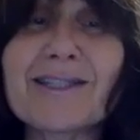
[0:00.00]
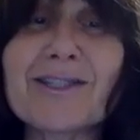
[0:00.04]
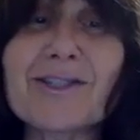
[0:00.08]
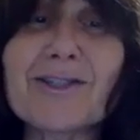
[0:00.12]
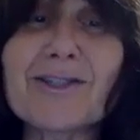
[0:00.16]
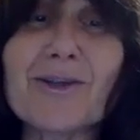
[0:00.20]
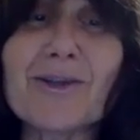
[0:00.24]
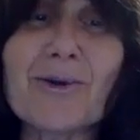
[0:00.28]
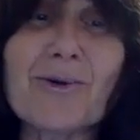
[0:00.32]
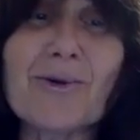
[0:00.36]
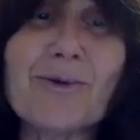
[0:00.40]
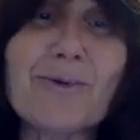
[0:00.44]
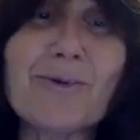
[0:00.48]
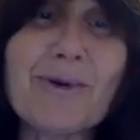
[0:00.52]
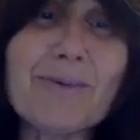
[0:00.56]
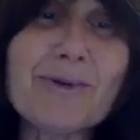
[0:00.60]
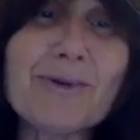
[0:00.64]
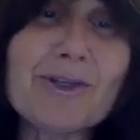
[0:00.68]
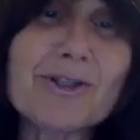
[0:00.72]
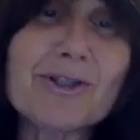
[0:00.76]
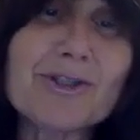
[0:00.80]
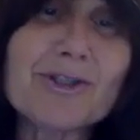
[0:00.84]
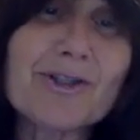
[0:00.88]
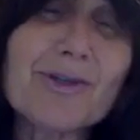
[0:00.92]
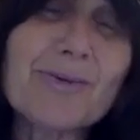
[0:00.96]
So Rabbi
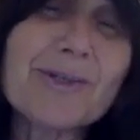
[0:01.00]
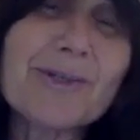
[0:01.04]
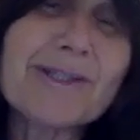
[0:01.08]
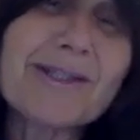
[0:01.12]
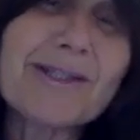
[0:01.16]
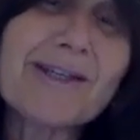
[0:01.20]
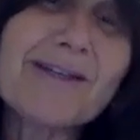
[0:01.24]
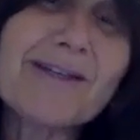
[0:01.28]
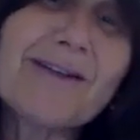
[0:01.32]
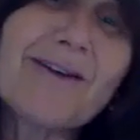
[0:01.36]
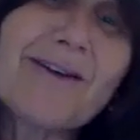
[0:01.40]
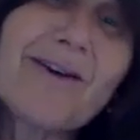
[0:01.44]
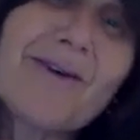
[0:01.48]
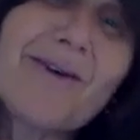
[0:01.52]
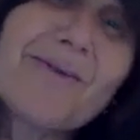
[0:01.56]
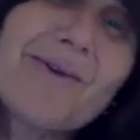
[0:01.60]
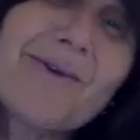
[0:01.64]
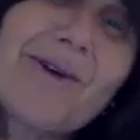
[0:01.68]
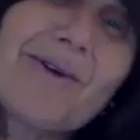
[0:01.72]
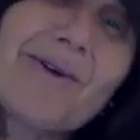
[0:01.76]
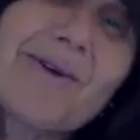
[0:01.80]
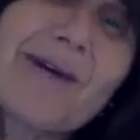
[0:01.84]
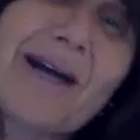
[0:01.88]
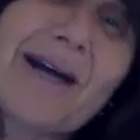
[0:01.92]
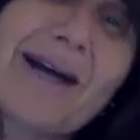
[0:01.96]
Yeshua said,
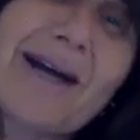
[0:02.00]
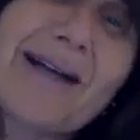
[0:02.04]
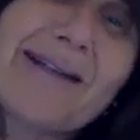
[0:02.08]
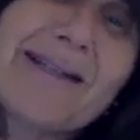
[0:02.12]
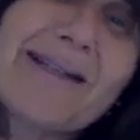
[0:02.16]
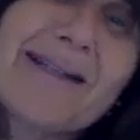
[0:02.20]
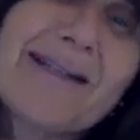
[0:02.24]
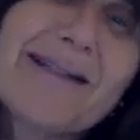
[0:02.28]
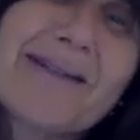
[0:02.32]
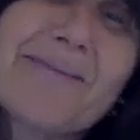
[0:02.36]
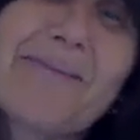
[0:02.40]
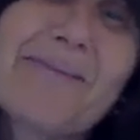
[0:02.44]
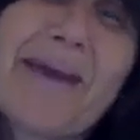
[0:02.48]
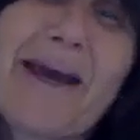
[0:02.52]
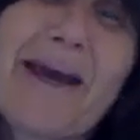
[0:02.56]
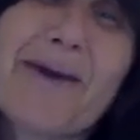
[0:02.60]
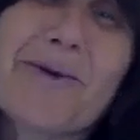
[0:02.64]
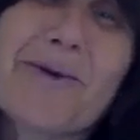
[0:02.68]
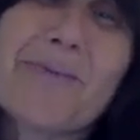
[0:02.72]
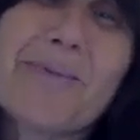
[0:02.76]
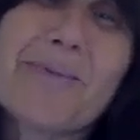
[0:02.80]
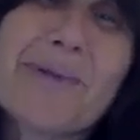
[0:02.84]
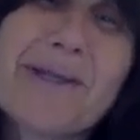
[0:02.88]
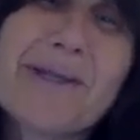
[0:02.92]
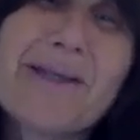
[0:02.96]
no, God, doesn't
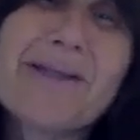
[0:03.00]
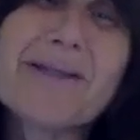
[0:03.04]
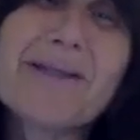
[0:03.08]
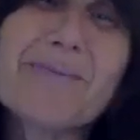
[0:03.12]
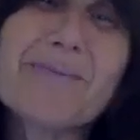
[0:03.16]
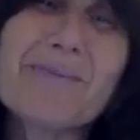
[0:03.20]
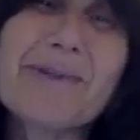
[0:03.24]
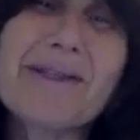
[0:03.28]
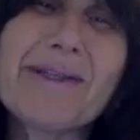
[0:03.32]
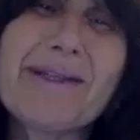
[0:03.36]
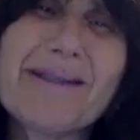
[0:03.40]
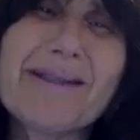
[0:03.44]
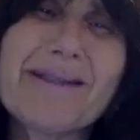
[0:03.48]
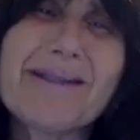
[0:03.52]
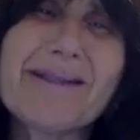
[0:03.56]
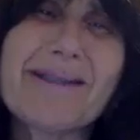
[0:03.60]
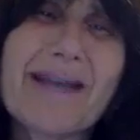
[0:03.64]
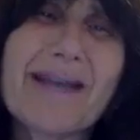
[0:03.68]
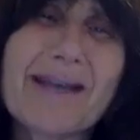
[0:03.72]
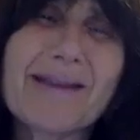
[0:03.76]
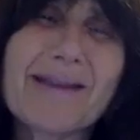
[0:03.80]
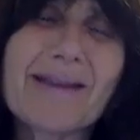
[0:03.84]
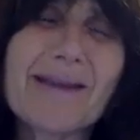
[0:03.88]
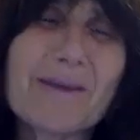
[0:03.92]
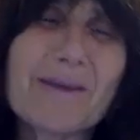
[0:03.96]
matter. Please,
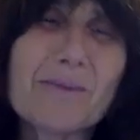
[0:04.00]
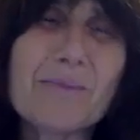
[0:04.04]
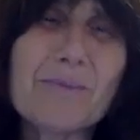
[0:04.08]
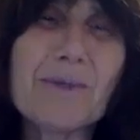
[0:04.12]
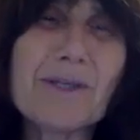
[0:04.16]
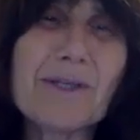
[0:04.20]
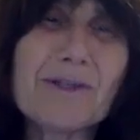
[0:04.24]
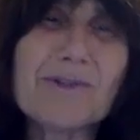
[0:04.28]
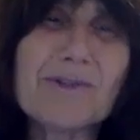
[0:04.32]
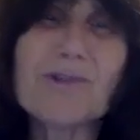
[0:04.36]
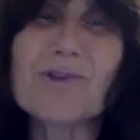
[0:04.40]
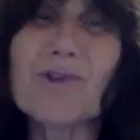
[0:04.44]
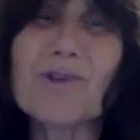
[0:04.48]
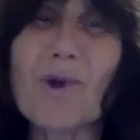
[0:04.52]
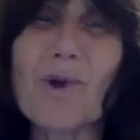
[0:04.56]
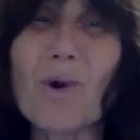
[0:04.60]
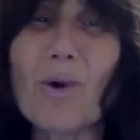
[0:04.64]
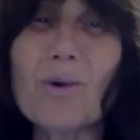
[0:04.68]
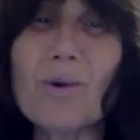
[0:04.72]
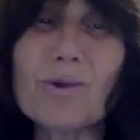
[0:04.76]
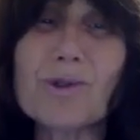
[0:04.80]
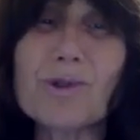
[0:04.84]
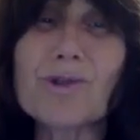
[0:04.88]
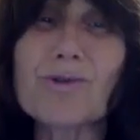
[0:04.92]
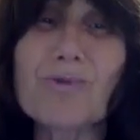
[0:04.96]
death can be
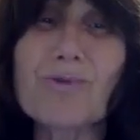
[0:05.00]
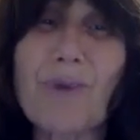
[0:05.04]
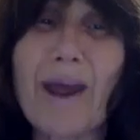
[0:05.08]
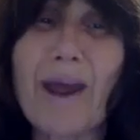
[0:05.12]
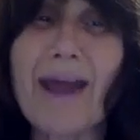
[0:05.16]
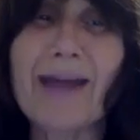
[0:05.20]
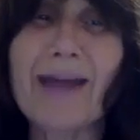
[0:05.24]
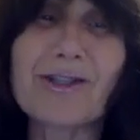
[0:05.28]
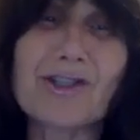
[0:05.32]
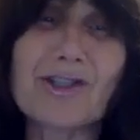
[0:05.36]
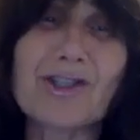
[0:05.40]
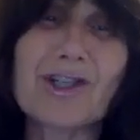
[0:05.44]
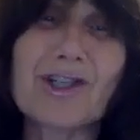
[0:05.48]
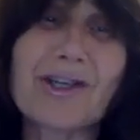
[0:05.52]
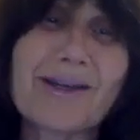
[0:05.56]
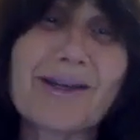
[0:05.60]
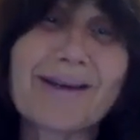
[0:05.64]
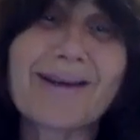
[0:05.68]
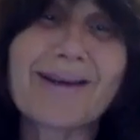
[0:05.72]
so tragic.